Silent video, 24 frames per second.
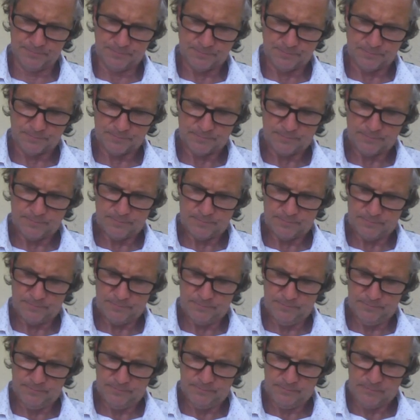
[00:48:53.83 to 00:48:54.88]

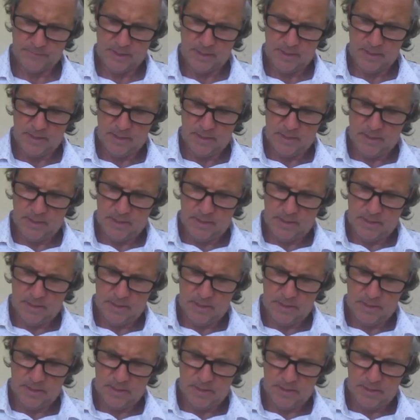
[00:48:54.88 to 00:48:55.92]

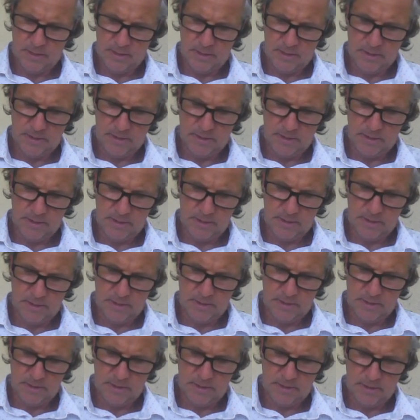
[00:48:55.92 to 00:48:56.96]

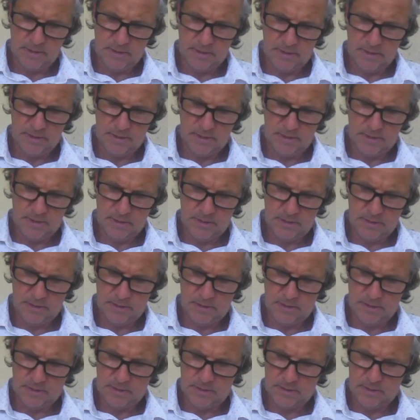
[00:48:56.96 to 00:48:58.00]

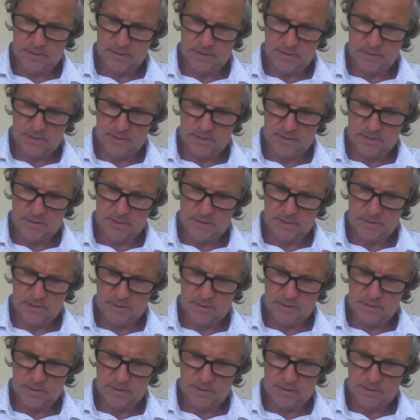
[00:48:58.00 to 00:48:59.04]

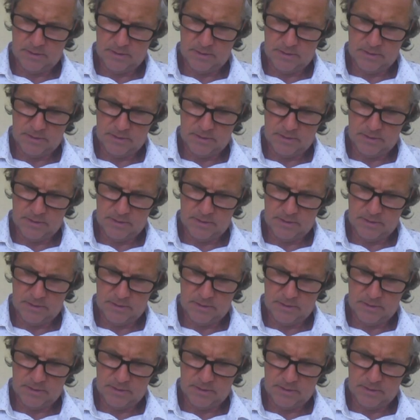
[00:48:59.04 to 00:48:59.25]
(no one is talking)